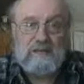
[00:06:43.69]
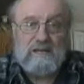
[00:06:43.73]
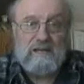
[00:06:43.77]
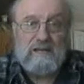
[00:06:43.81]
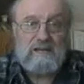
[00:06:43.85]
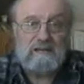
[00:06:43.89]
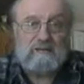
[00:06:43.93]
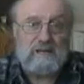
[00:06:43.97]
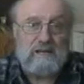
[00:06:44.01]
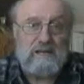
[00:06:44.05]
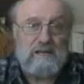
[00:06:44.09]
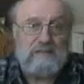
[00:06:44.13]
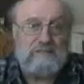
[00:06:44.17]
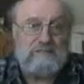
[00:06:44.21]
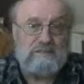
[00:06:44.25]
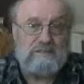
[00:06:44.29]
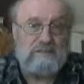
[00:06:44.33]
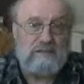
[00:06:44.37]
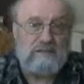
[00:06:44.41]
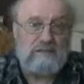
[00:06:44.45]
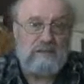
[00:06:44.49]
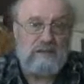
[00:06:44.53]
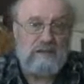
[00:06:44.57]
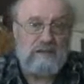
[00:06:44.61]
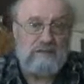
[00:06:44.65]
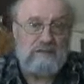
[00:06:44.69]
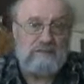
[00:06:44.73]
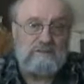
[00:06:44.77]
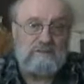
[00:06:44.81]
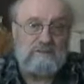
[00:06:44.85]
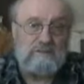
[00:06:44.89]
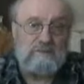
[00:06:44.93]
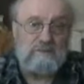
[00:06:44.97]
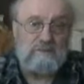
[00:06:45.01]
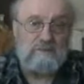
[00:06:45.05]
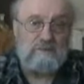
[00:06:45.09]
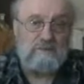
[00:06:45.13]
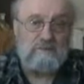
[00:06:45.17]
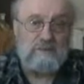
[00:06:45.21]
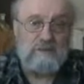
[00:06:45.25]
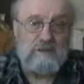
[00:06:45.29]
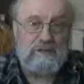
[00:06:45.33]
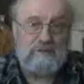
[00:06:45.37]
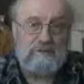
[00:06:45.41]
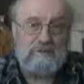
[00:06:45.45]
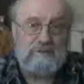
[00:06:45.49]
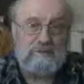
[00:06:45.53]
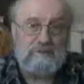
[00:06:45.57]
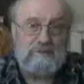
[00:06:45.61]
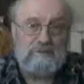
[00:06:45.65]
have actually allowed the
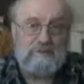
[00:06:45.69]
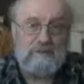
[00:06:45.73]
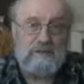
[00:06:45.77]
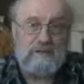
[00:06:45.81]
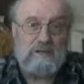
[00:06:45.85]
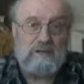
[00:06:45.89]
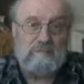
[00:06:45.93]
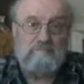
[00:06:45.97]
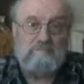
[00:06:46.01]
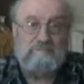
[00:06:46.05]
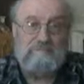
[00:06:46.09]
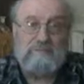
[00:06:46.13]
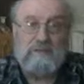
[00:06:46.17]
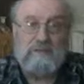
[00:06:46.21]
corporation to become